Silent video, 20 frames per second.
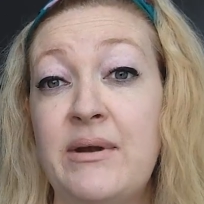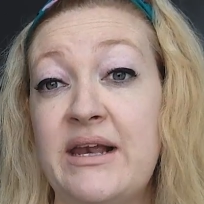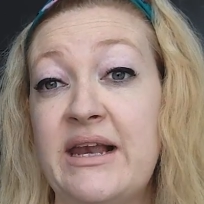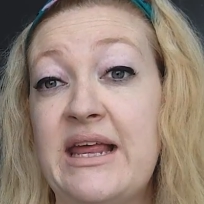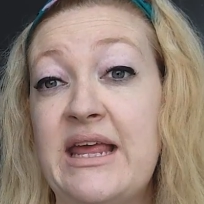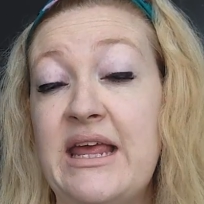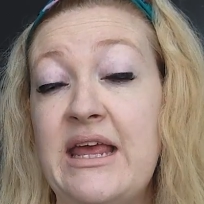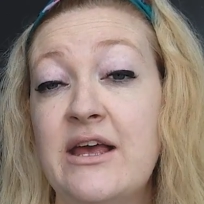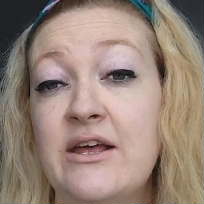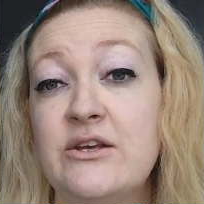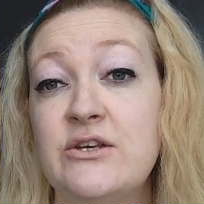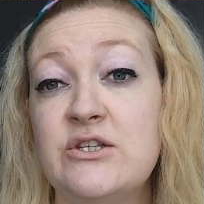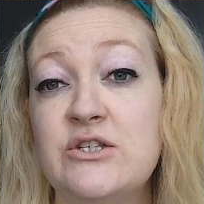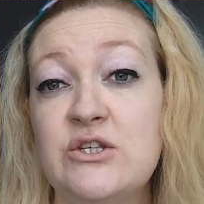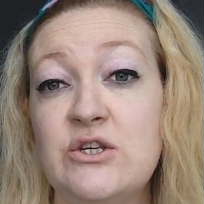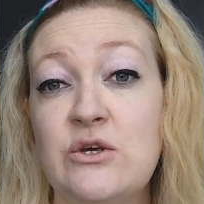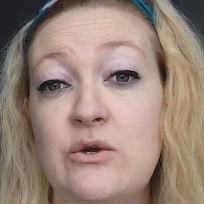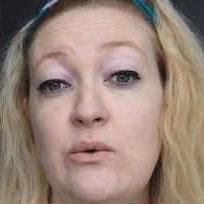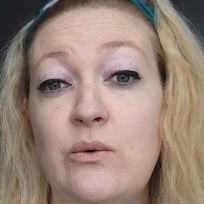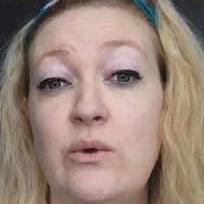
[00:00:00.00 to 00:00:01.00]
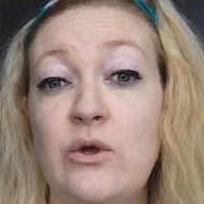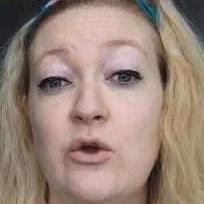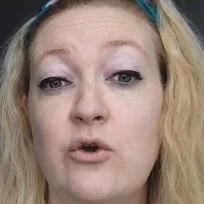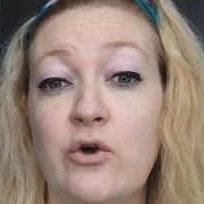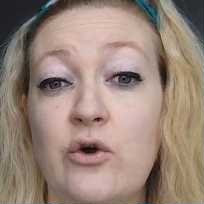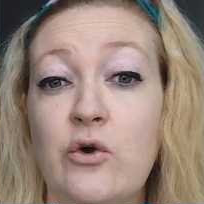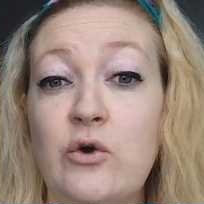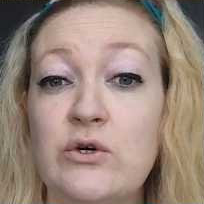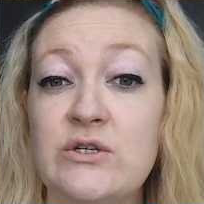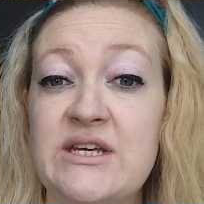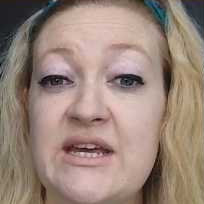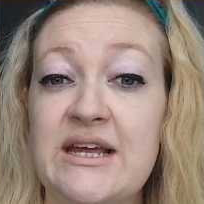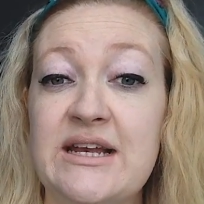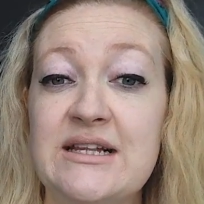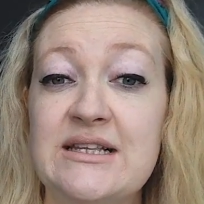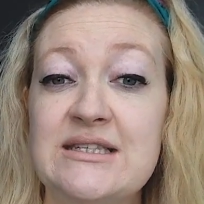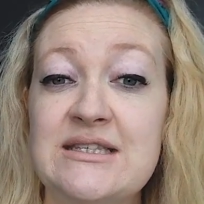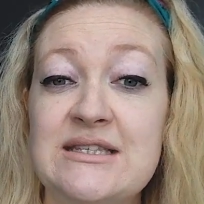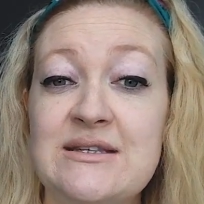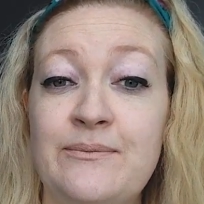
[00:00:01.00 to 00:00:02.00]
plea to your
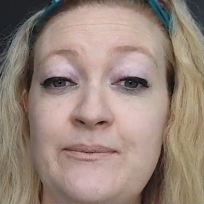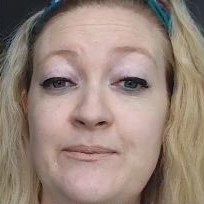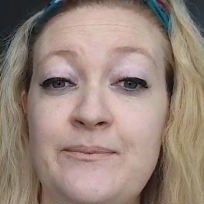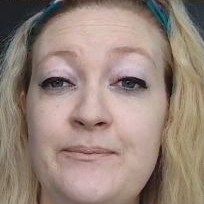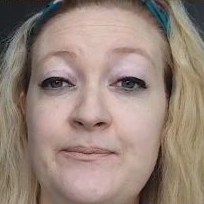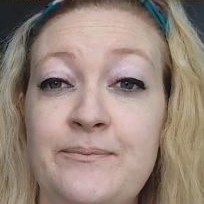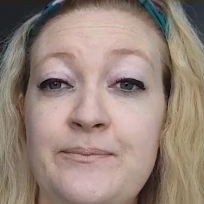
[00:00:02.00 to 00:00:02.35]
audience.